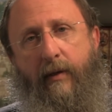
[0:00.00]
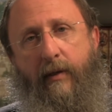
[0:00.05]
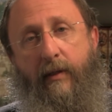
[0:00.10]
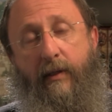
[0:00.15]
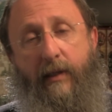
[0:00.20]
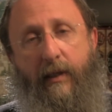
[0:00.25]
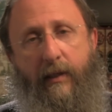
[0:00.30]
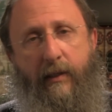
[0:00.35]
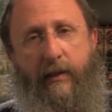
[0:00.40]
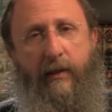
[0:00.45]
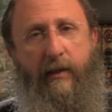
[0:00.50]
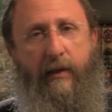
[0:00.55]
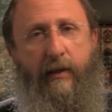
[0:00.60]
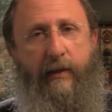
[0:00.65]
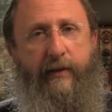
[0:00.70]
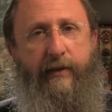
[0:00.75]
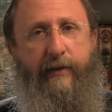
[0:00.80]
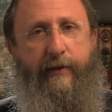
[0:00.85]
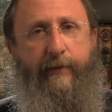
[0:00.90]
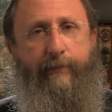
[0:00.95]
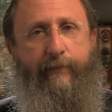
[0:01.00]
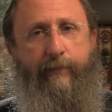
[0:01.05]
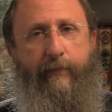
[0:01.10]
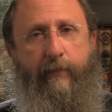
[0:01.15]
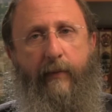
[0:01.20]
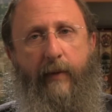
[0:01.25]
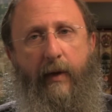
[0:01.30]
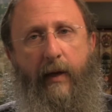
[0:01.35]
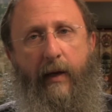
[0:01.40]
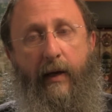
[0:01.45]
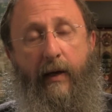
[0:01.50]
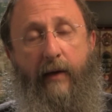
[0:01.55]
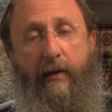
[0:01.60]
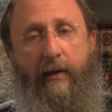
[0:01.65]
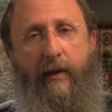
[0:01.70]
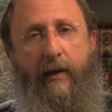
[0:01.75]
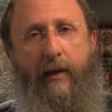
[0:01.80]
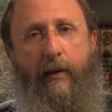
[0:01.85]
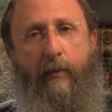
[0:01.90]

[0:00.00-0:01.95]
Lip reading: sustenance, and an